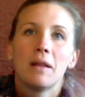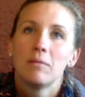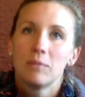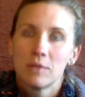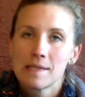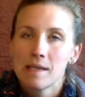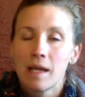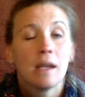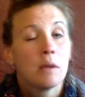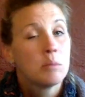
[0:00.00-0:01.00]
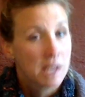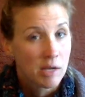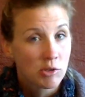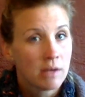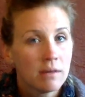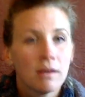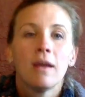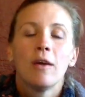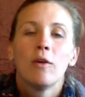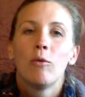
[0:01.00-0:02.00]
slight obsession
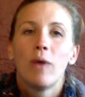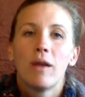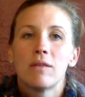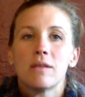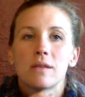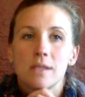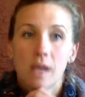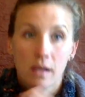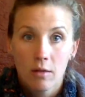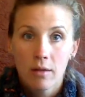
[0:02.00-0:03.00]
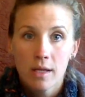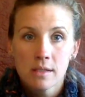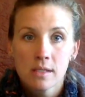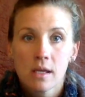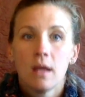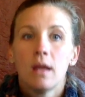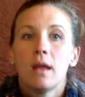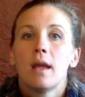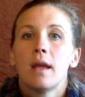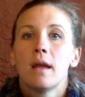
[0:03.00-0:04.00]
with succulents,
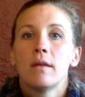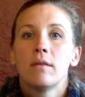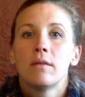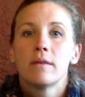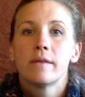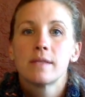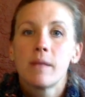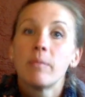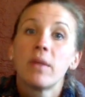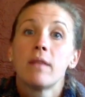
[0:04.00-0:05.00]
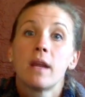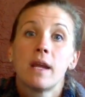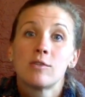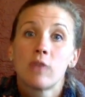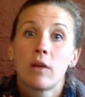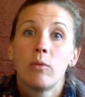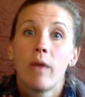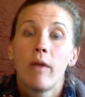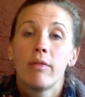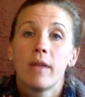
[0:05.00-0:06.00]
and something that I struggle
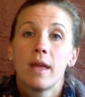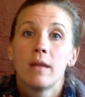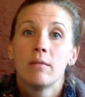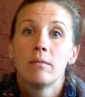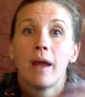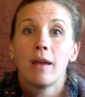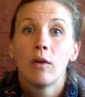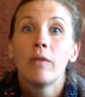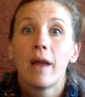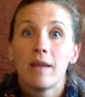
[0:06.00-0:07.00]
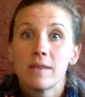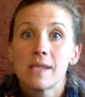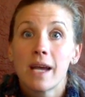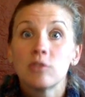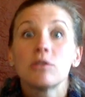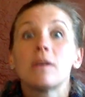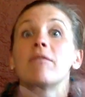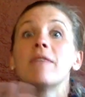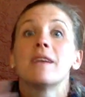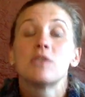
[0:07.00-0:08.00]
with in my own life is actually
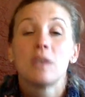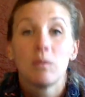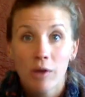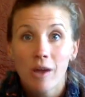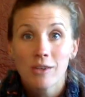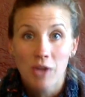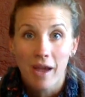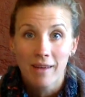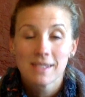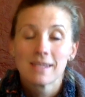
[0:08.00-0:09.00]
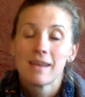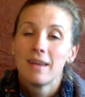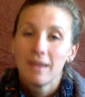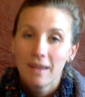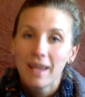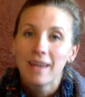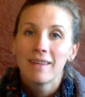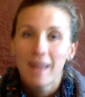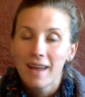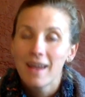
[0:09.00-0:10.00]
finishing projects. And
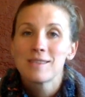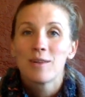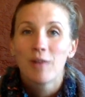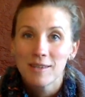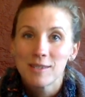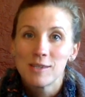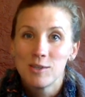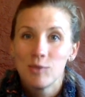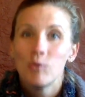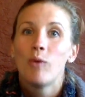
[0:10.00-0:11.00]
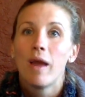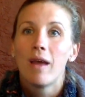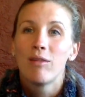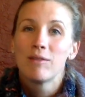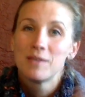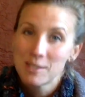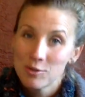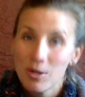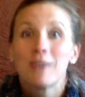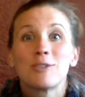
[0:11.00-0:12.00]
that has a lot to do with
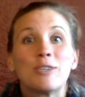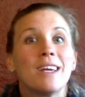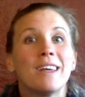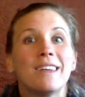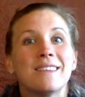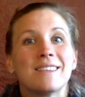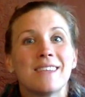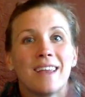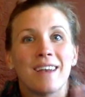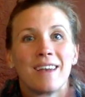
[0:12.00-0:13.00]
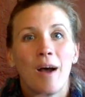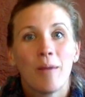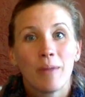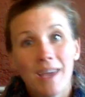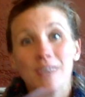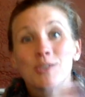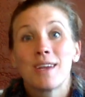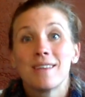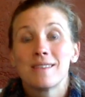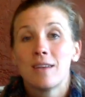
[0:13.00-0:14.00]
distractions and
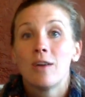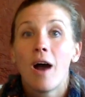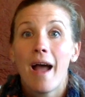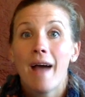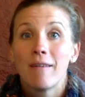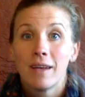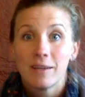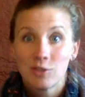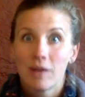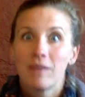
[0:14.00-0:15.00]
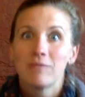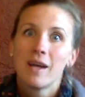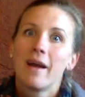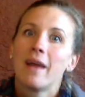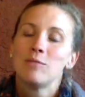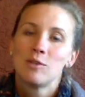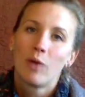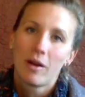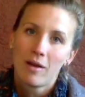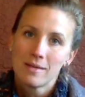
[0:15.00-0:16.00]
obligations and not having a chunk of time to
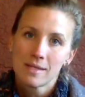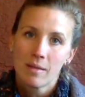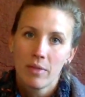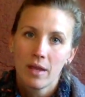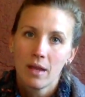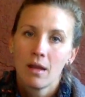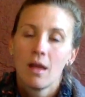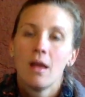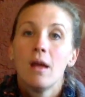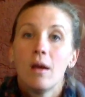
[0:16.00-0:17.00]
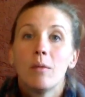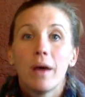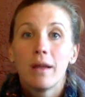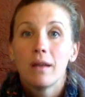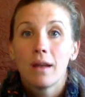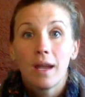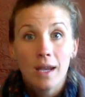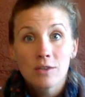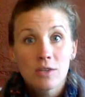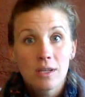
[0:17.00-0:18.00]
work on something. But I
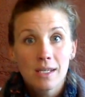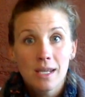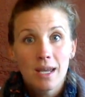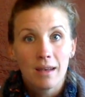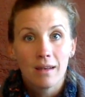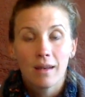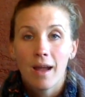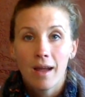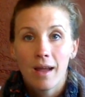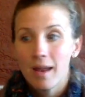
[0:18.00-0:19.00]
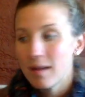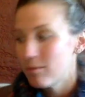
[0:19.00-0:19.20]
actually did. I